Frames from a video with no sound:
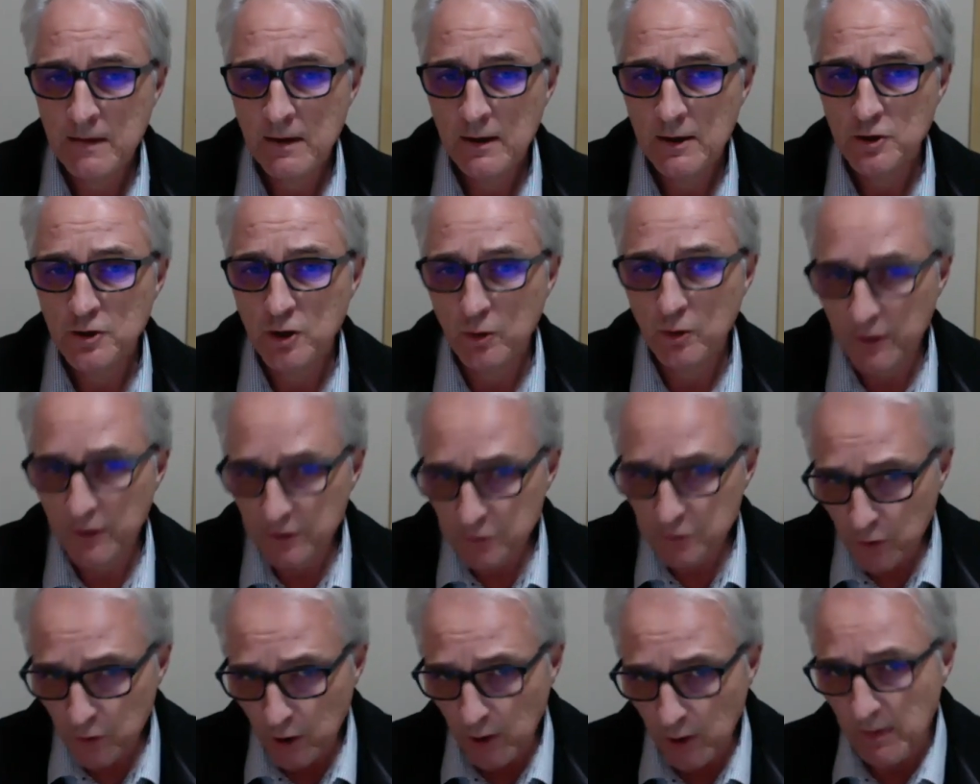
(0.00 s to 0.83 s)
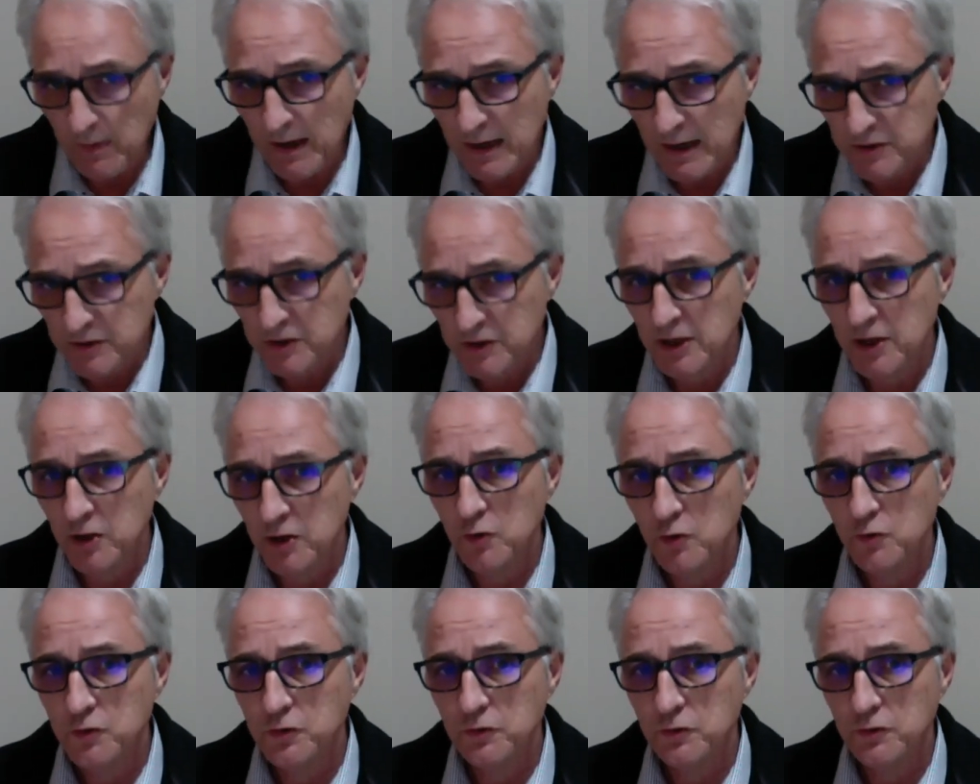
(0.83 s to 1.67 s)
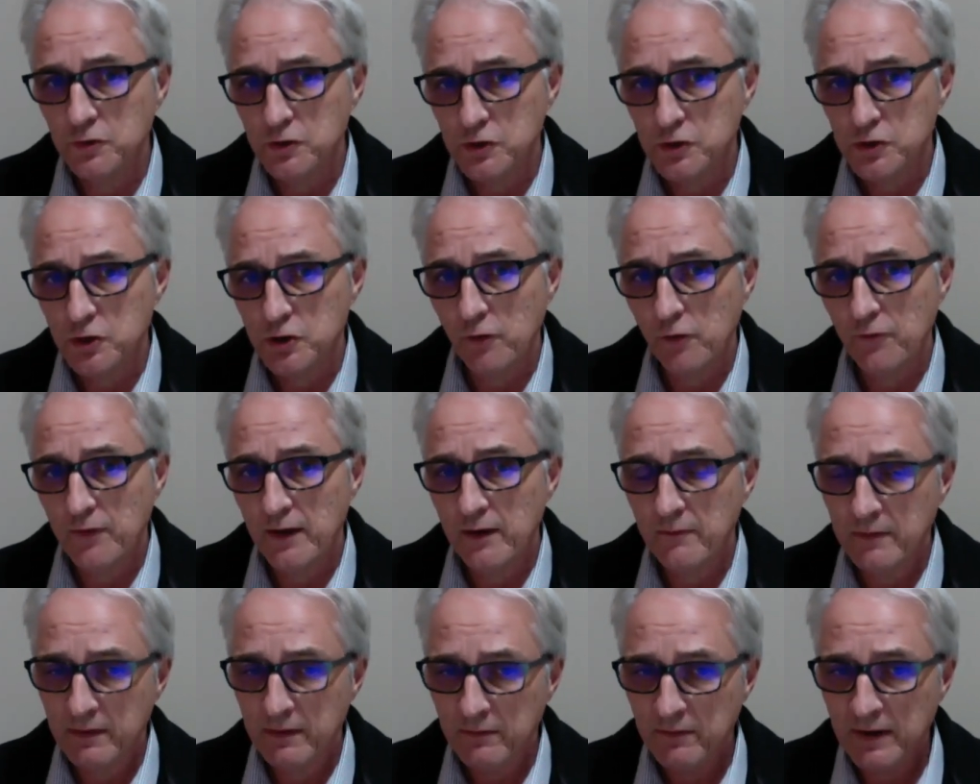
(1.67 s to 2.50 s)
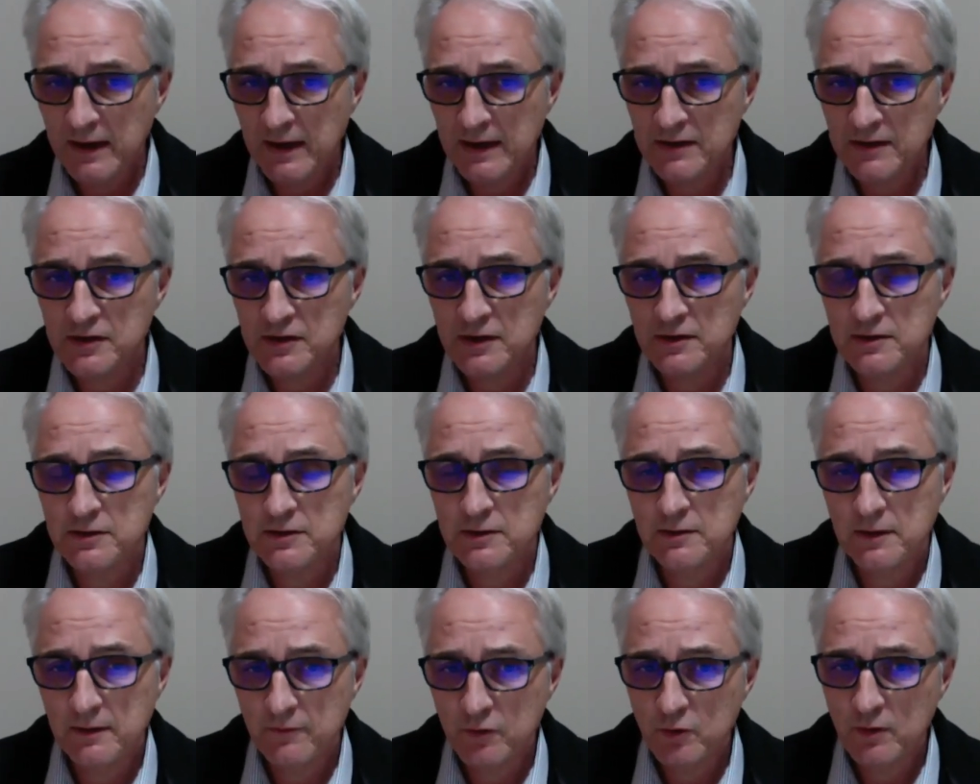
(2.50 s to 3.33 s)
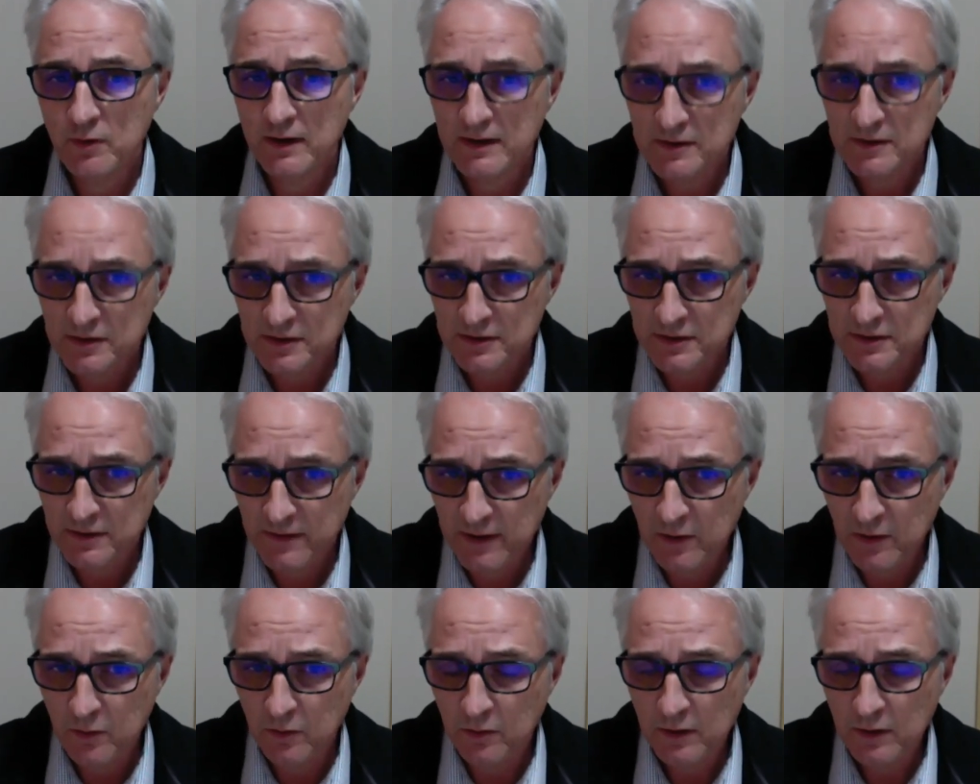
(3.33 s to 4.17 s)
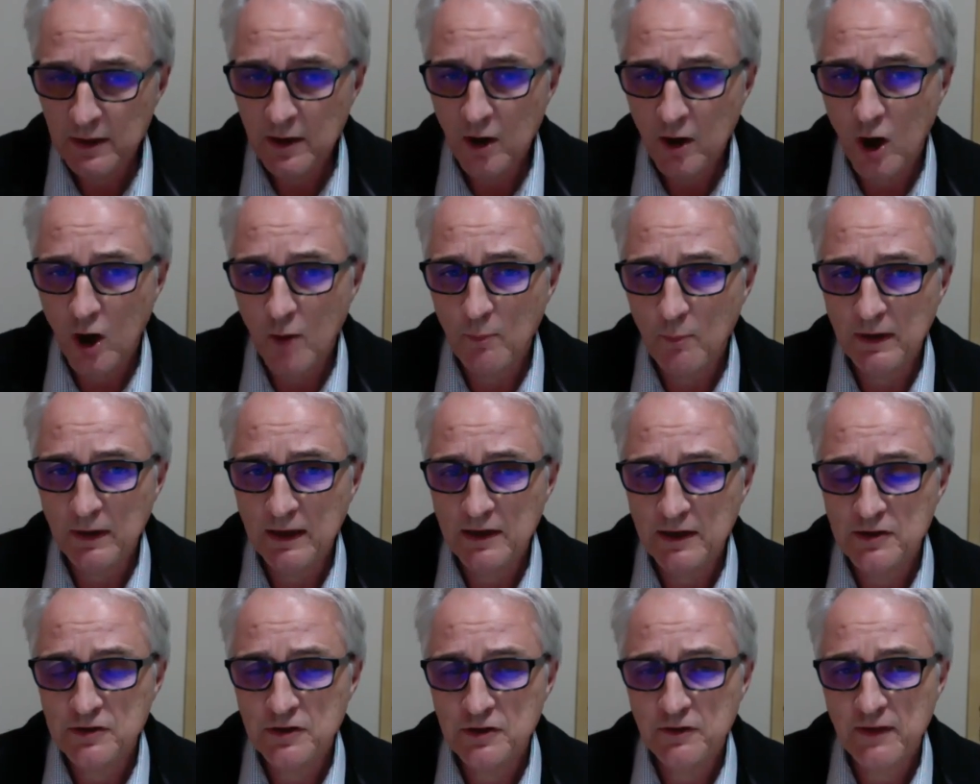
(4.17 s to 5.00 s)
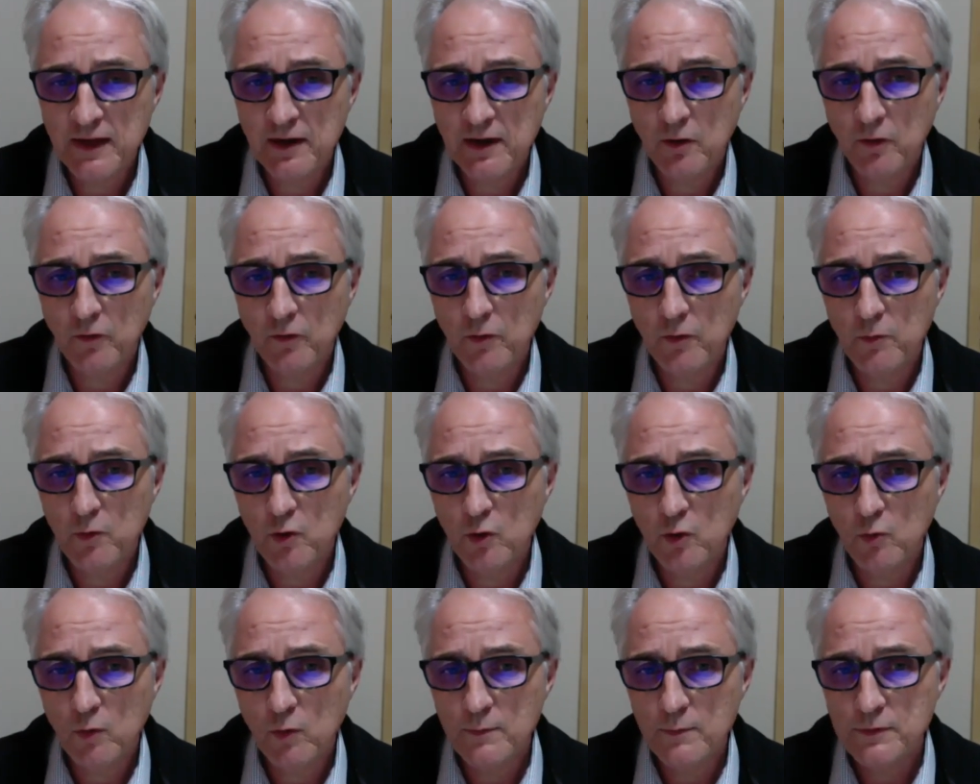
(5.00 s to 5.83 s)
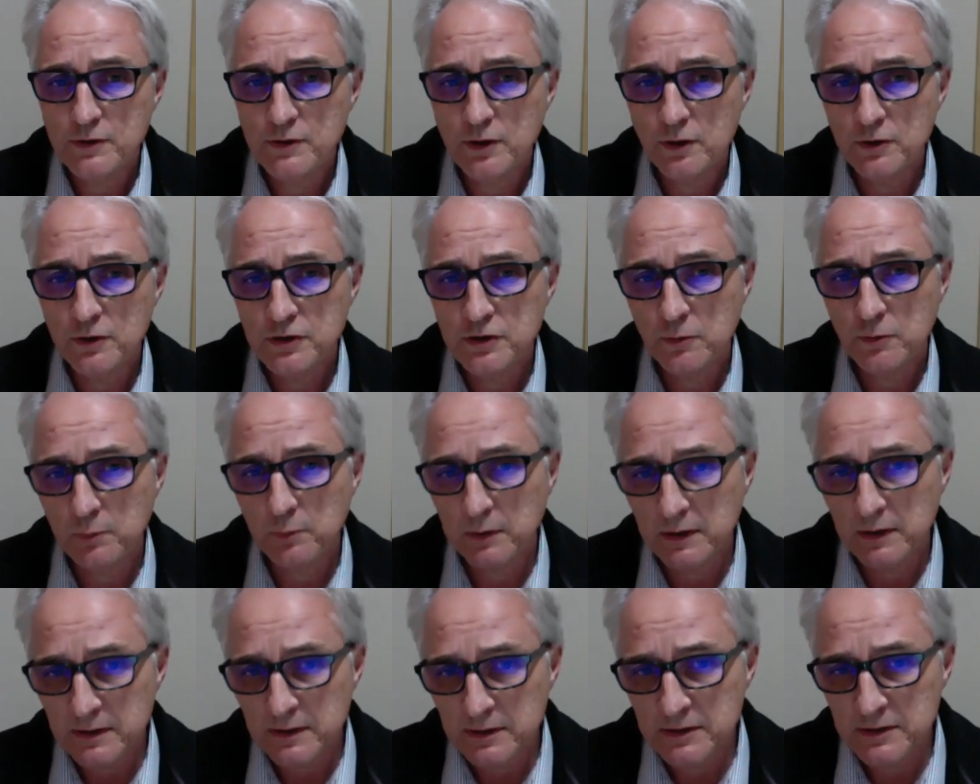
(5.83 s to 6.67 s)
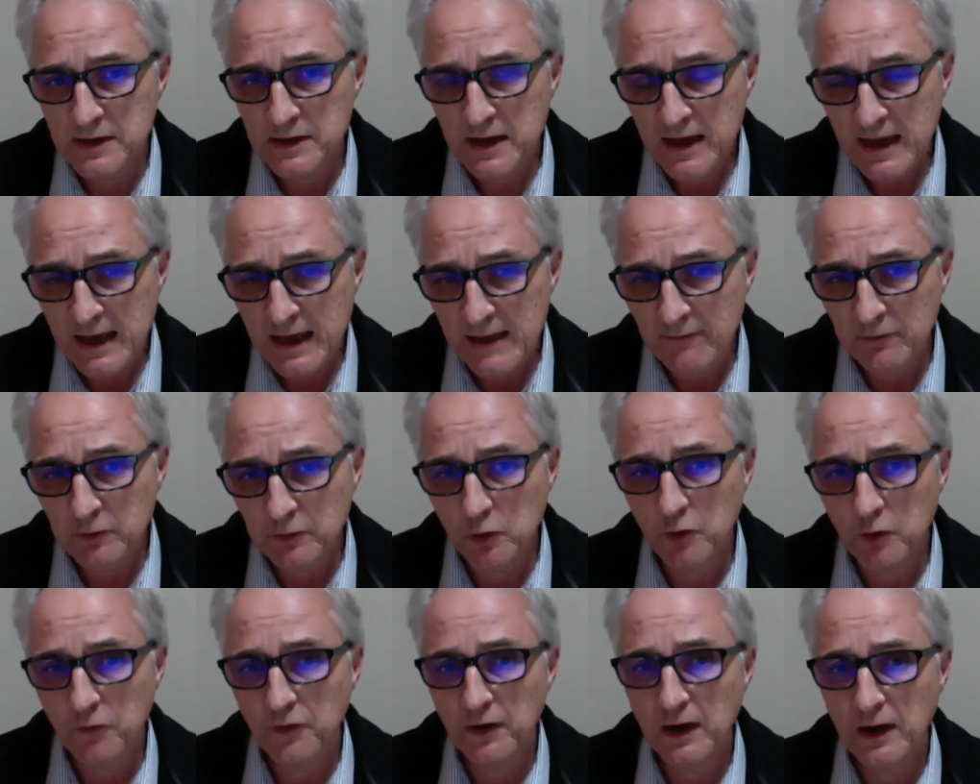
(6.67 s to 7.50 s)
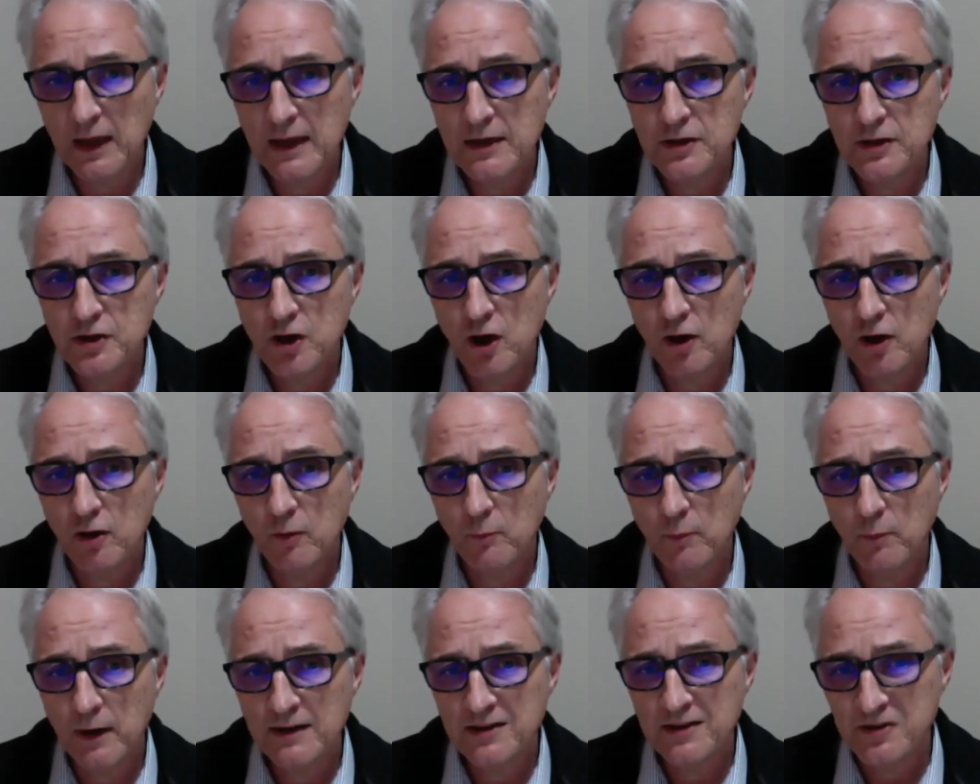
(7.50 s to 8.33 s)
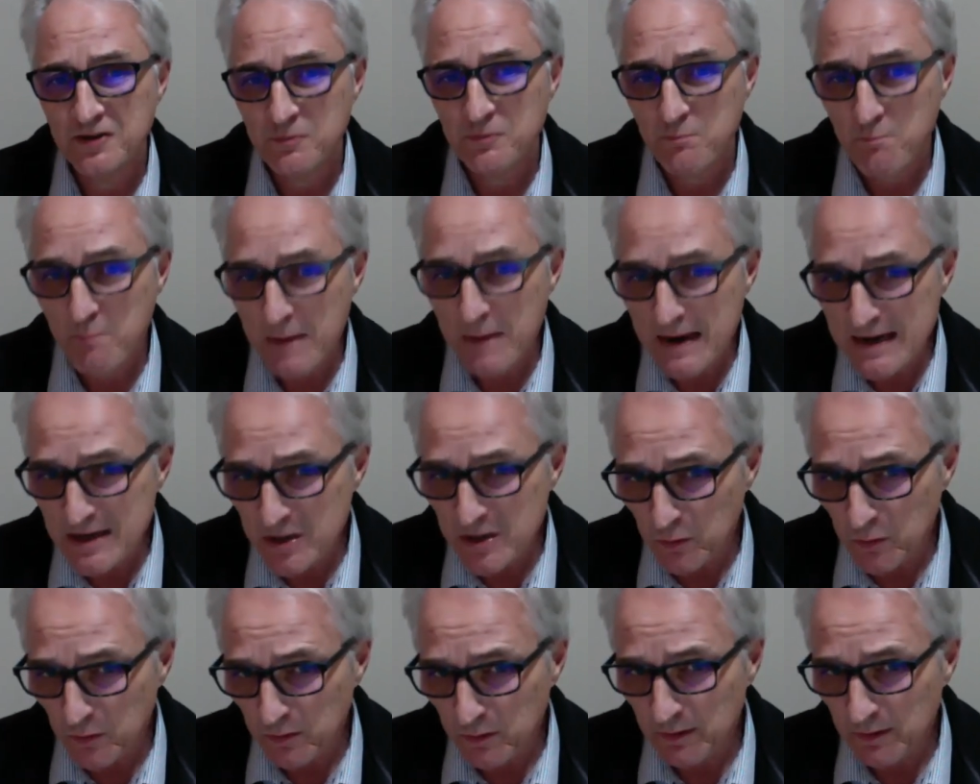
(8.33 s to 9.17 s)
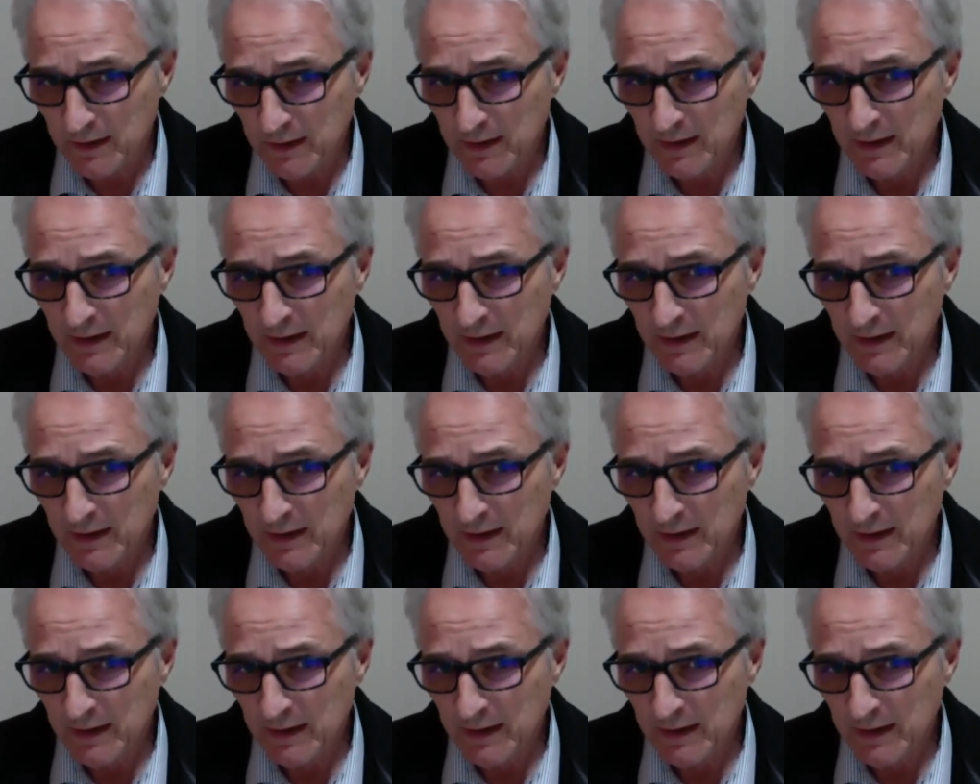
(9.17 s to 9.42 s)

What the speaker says: So that's why I'm asking you to consult that. I've given you access to that or hyperlinks to that on the Moodle website. So please have a look at the Land Title Practice Manual,